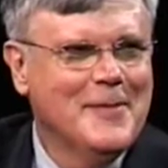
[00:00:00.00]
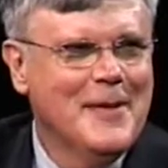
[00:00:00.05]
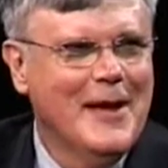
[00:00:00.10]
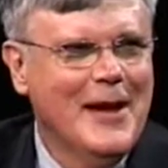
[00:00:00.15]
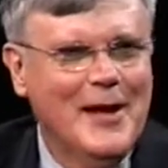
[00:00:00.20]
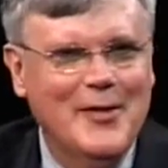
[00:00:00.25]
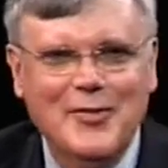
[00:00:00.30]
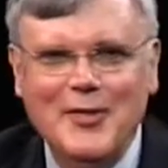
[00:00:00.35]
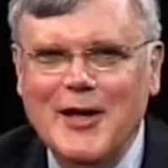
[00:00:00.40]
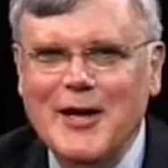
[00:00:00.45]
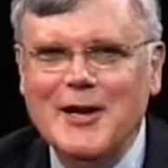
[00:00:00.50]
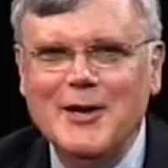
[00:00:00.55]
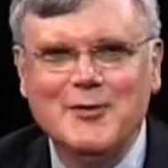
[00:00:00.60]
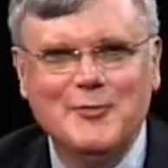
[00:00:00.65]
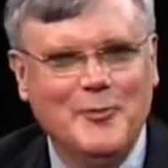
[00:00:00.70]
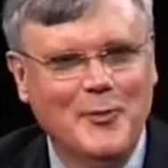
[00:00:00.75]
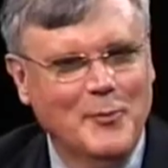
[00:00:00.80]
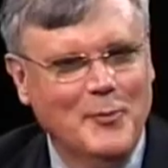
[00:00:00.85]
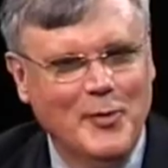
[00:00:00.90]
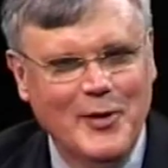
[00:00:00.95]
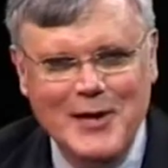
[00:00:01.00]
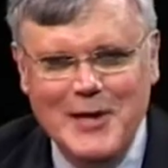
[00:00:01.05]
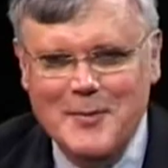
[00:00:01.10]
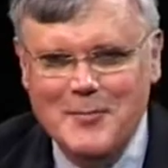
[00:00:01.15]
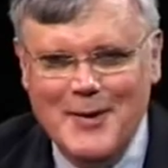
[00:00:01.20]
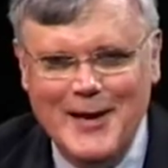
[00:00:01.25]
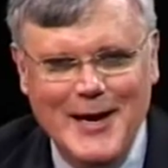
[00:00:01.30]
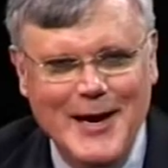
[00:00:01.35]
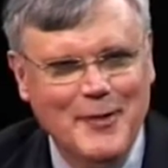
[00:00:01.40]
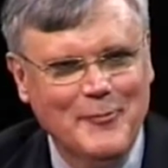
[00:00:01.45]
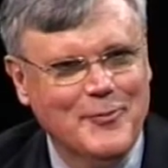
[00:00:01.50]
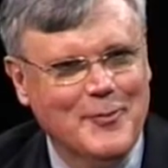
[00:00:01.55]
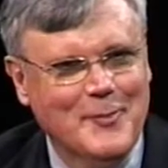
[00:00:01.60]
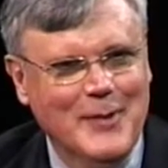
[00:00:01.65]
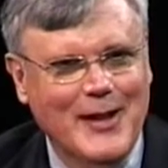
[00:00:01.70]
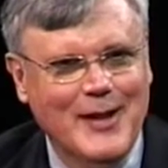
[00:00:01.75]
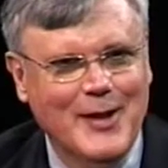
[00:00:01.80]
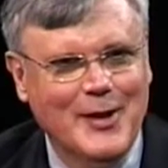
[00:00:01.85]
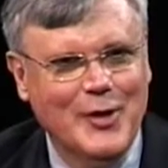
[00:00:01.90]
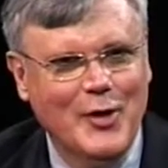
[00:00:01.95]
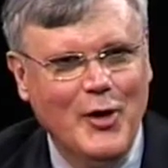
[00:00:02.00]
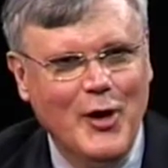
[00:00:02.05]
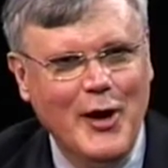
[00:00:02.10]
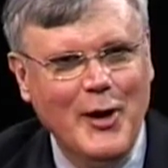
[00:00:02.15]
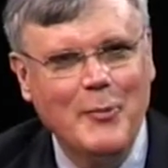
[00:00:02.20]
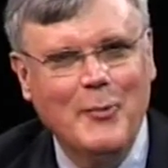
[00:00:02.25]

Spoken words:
And thanks for bringing me out from Illinois,